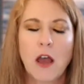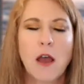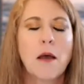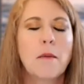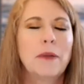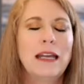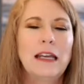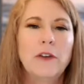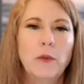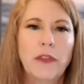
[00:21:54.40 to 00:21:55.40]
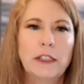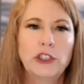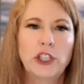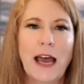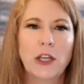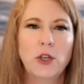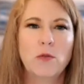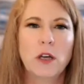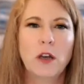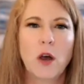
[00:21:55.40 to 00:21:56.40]
But even within chat, you
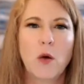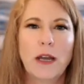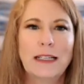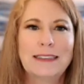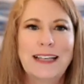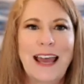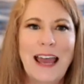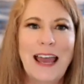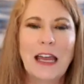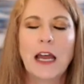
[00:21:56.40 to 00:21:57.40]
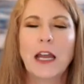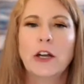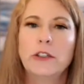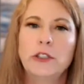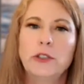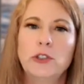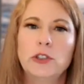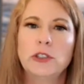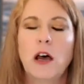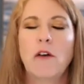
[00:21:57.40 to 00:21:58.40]
can go in and say, hey, and introduce
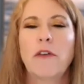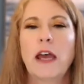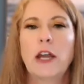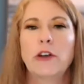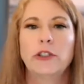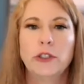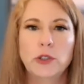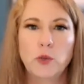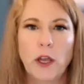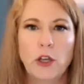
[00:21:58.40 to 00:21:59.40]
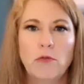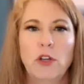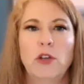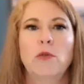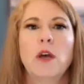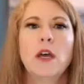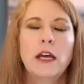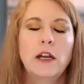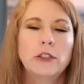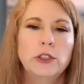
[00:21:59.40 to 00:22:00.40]
yourself, introduce what you do,
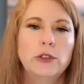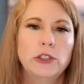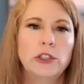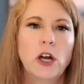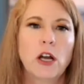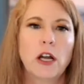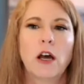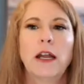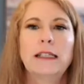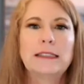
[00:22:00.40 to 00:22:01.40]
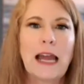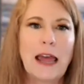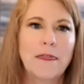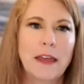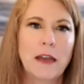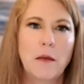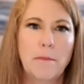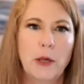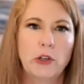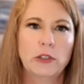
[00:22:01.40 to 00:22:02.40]
introduce your target audience, and then
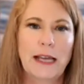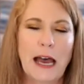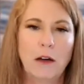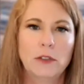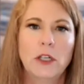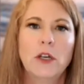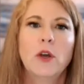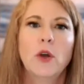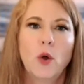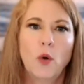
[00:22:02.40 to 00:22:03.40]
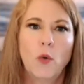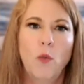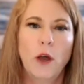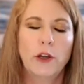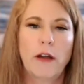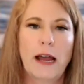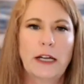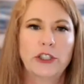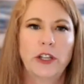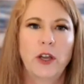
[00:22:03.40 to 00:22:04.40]
build out what you're
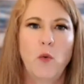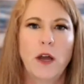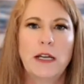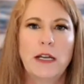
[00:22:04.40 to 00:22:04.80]
actually wanting to